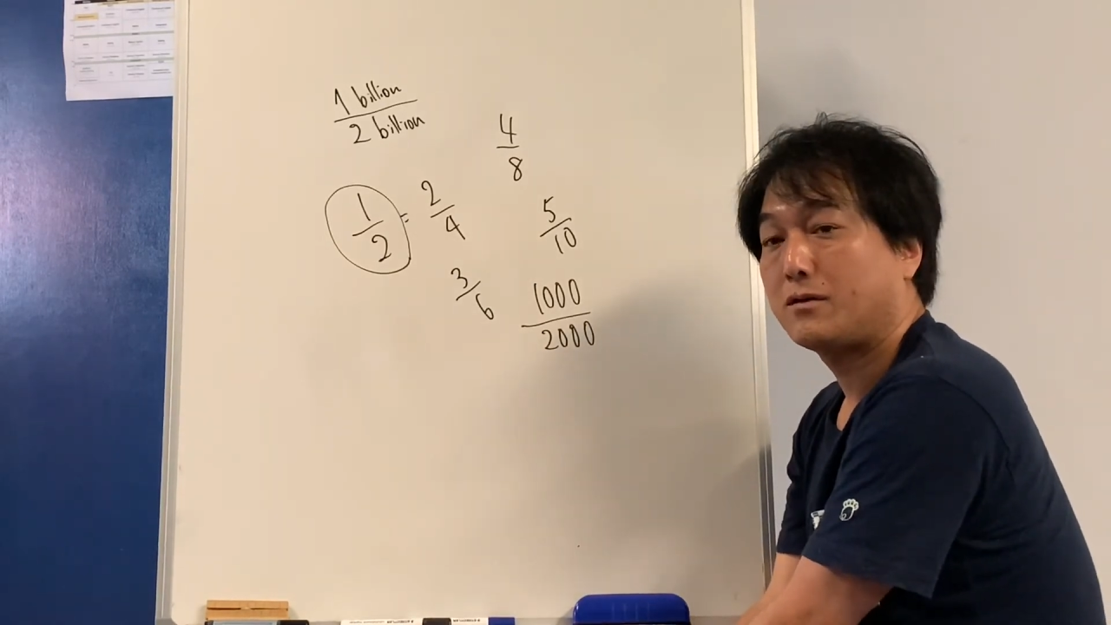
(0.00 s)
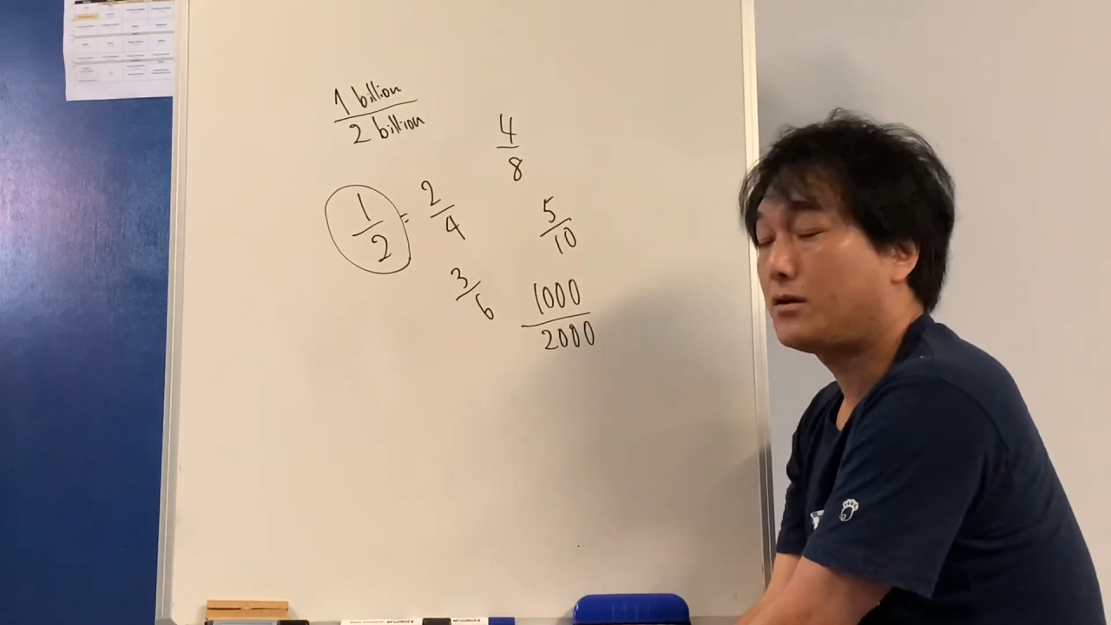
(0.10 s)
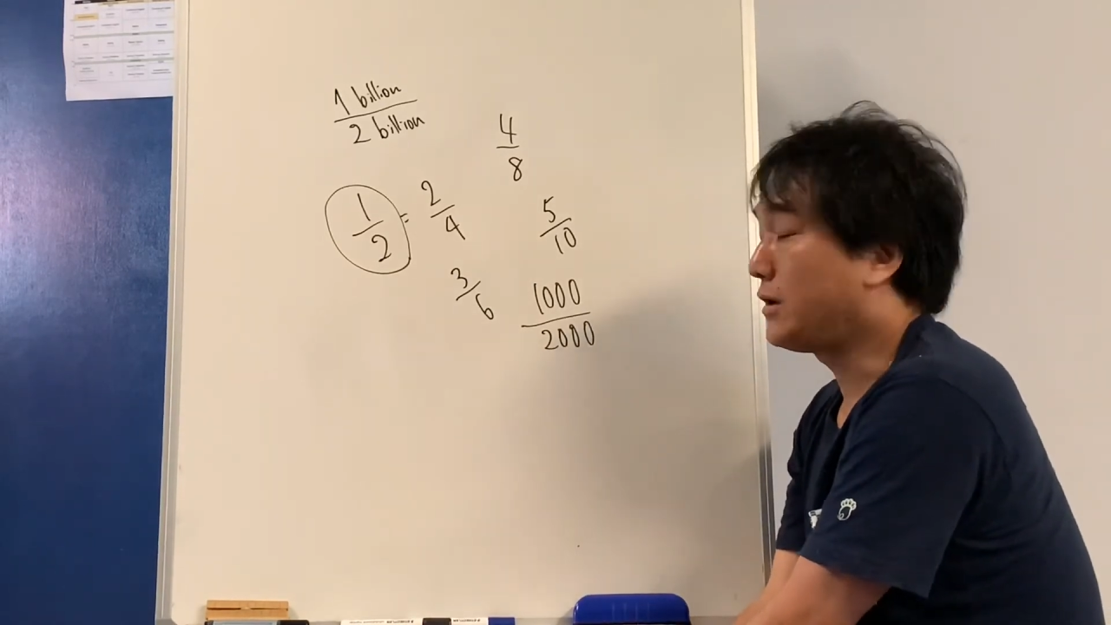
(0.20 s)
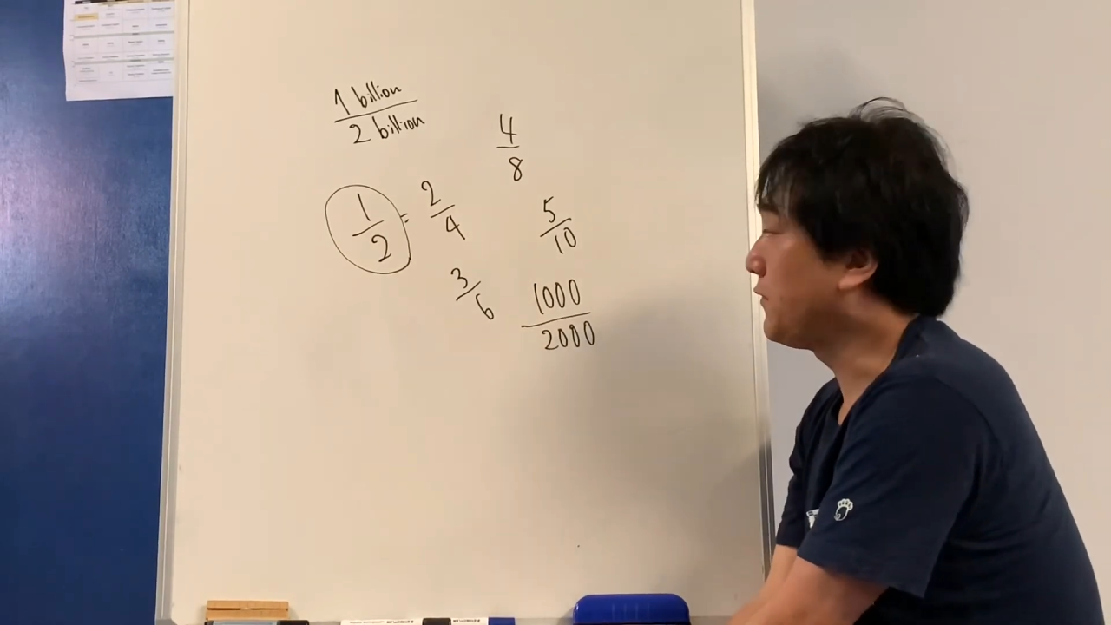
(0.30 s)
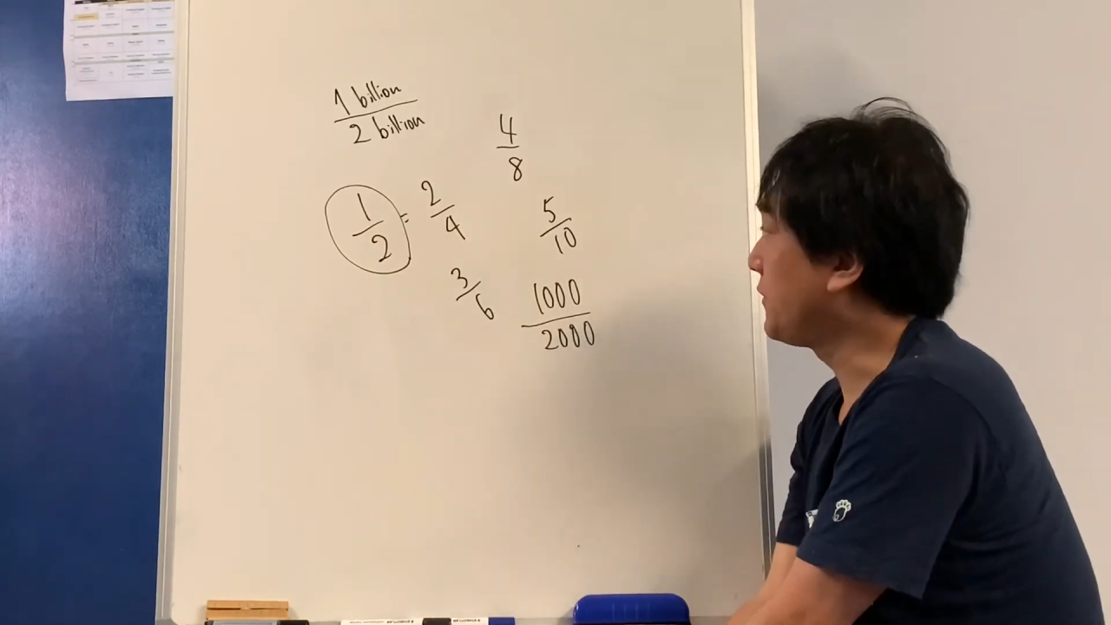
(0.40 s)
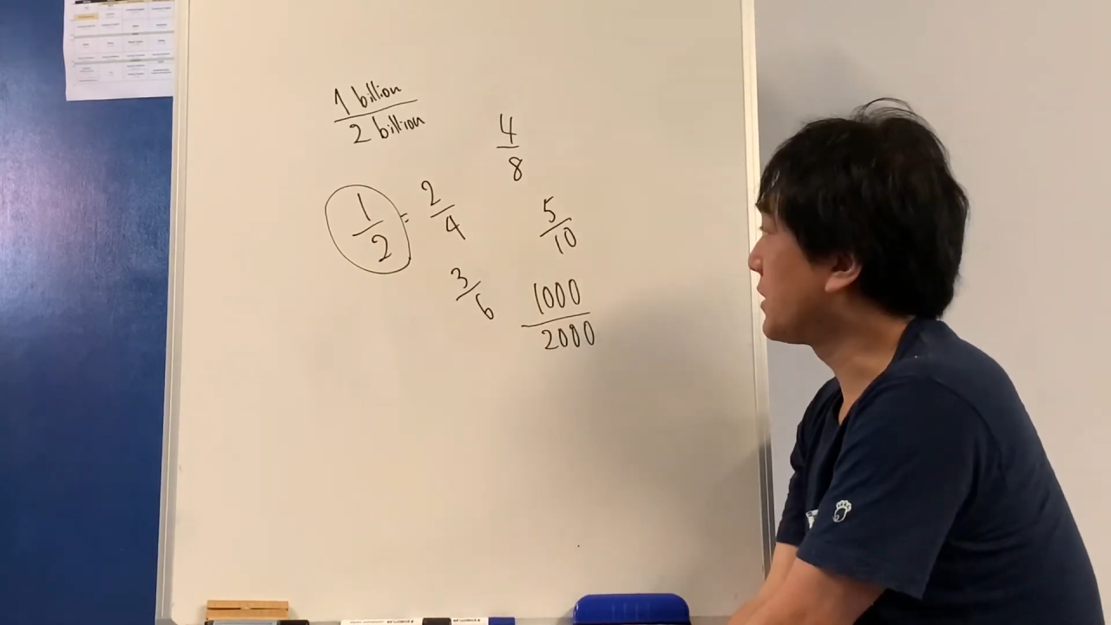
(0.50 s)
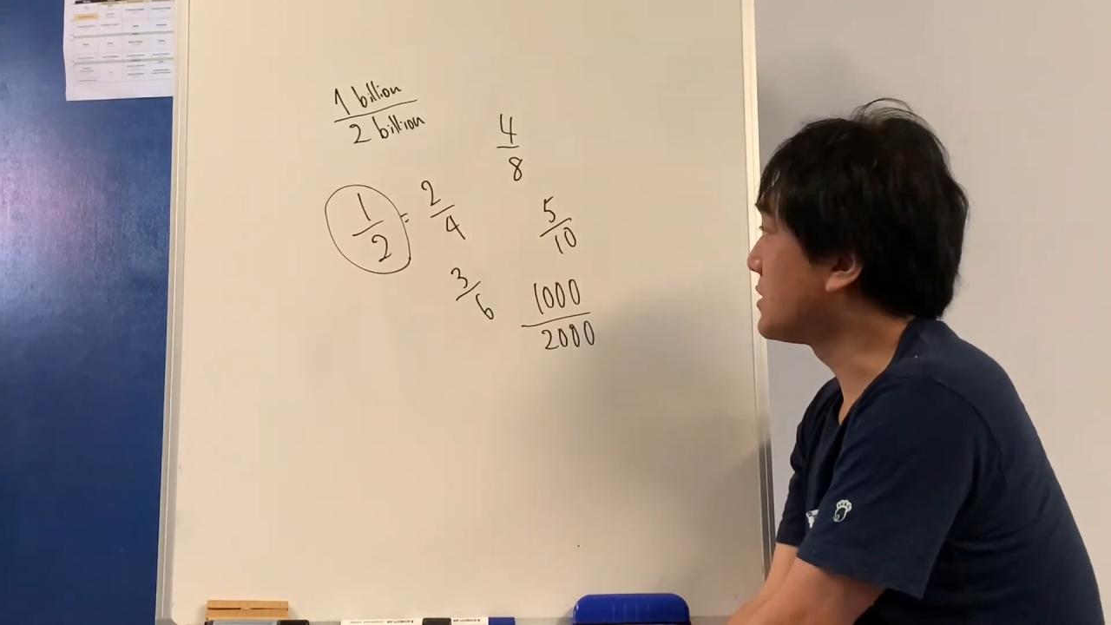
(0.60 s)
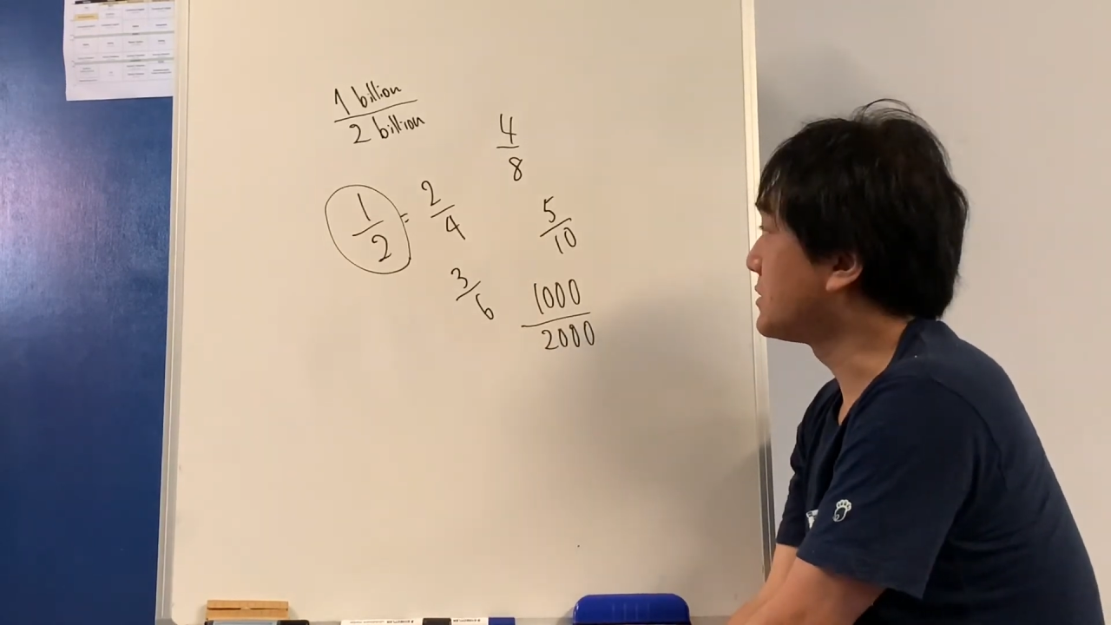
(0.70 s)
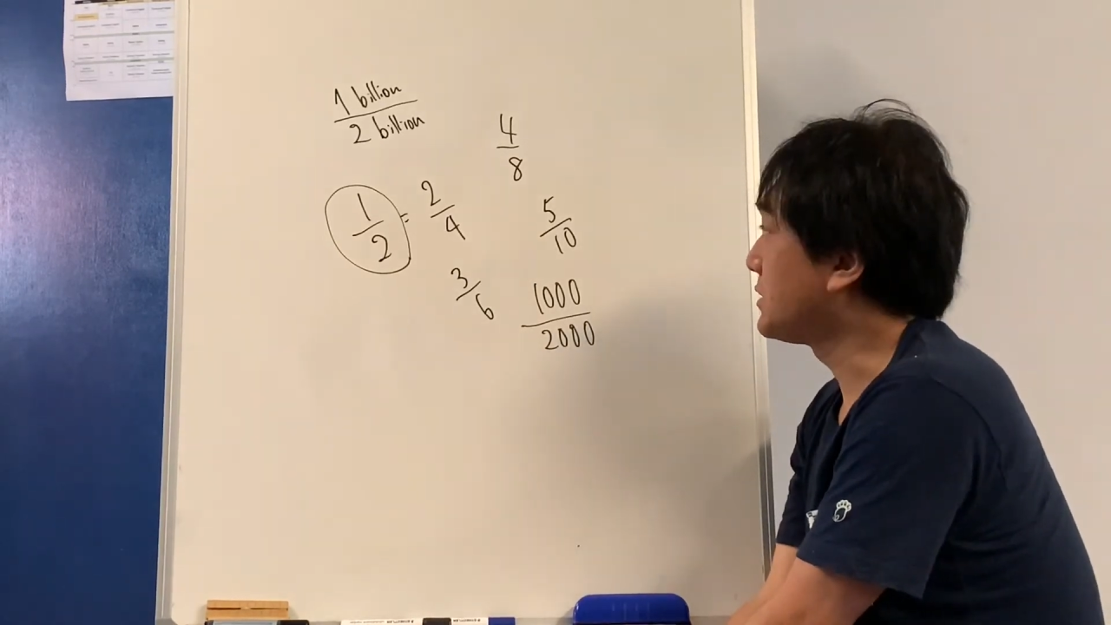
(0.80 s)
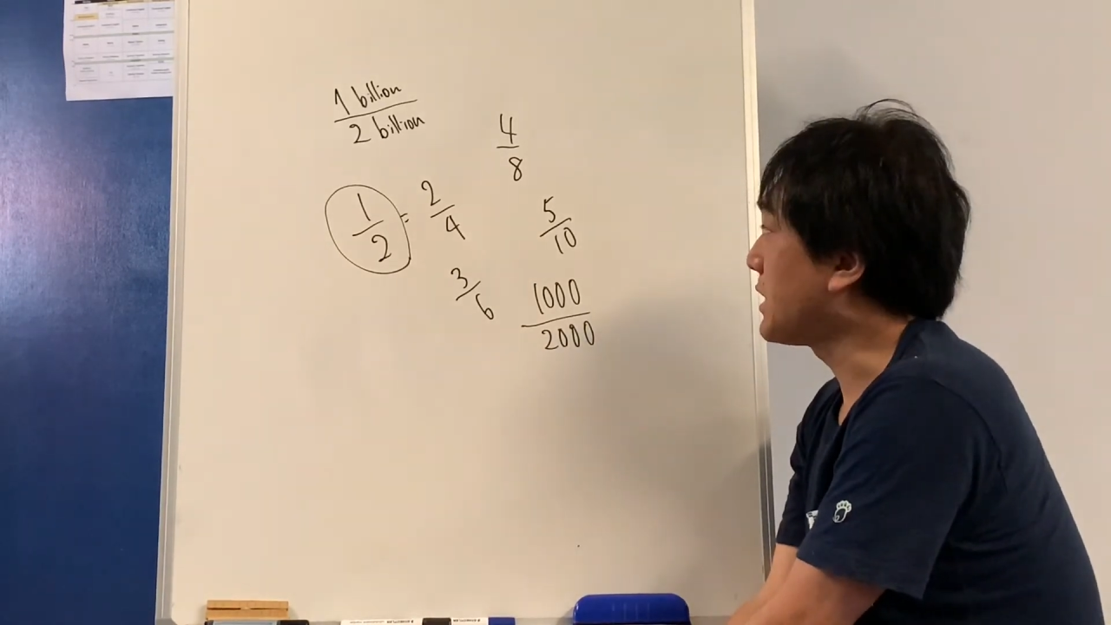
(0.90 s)
If you can
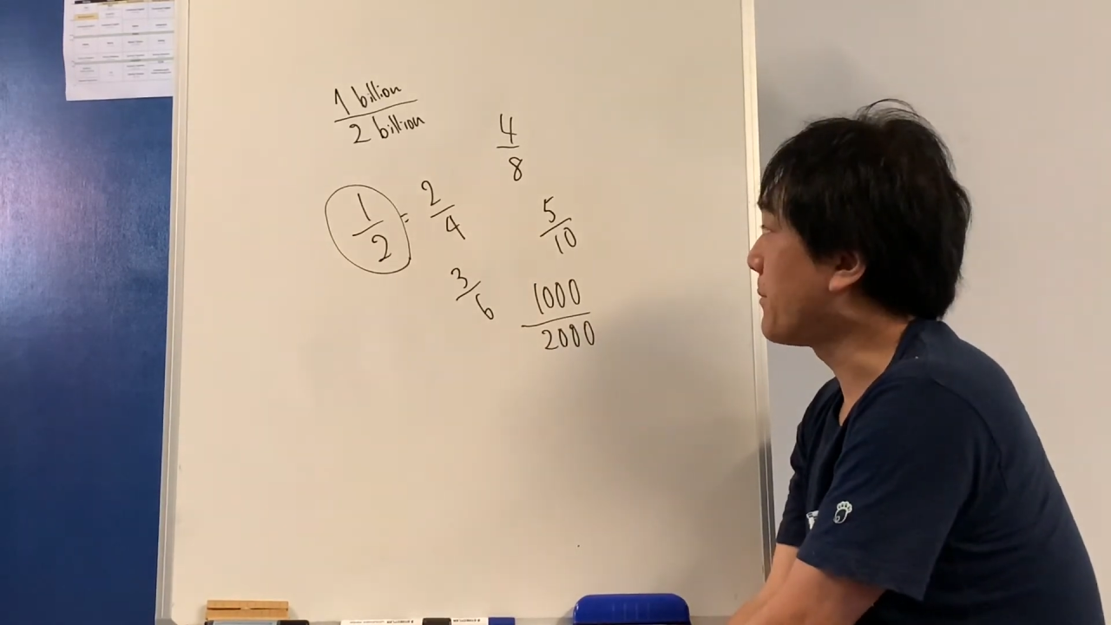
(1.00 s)
see a